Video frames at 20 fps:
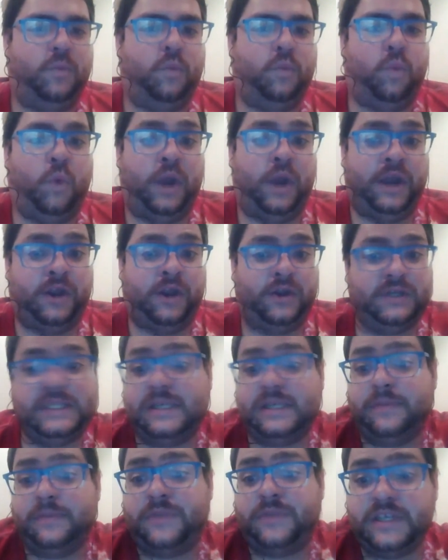where
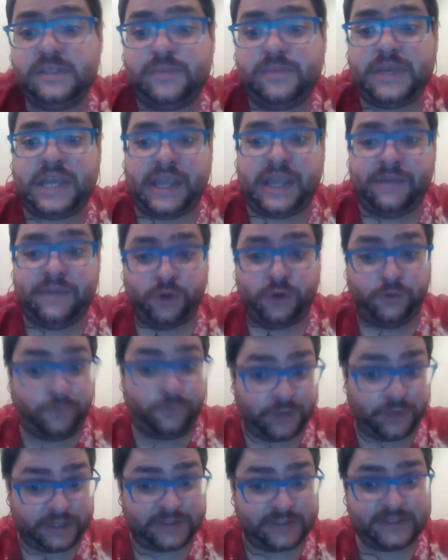something's behavior
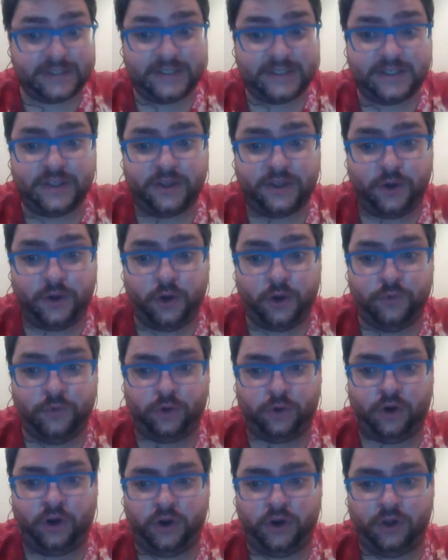fits into the
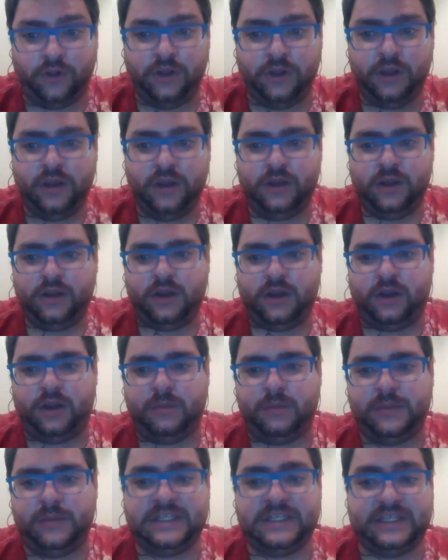overall,
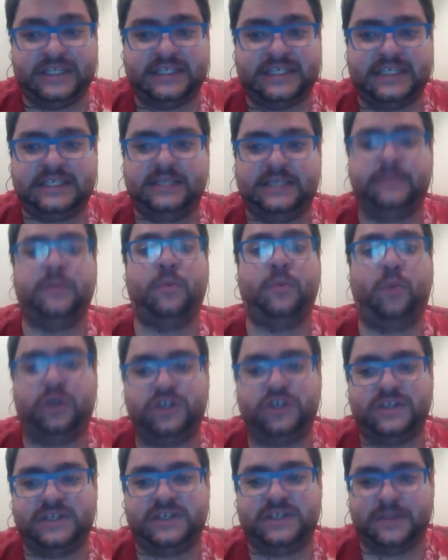into the system in
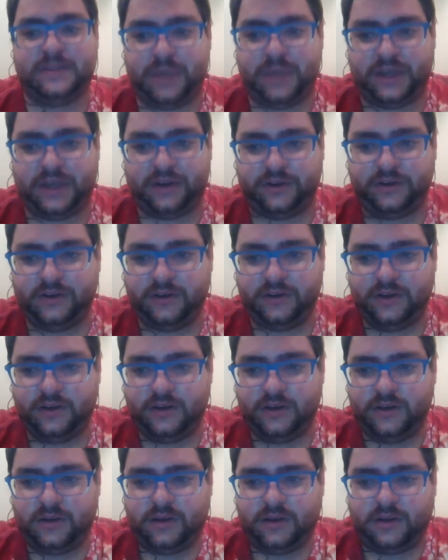which it's embedded.
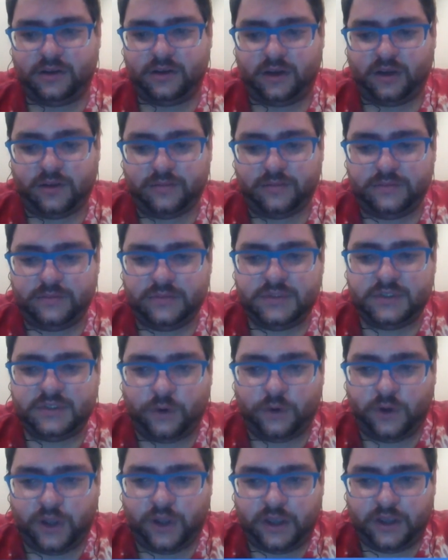
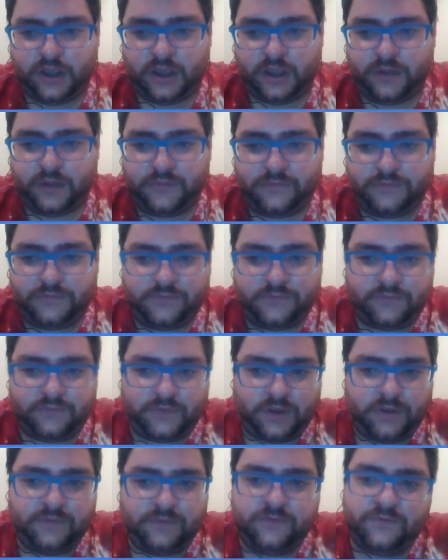So
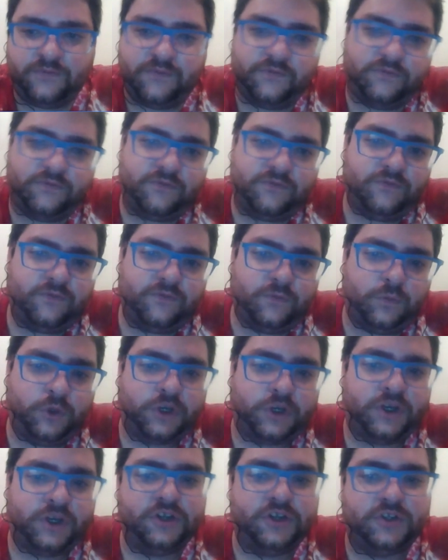if
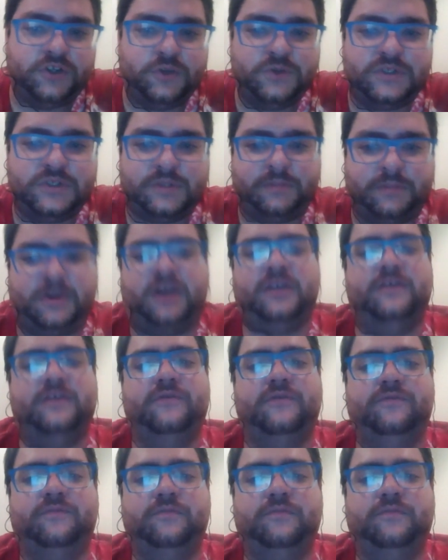we're going to do some kind of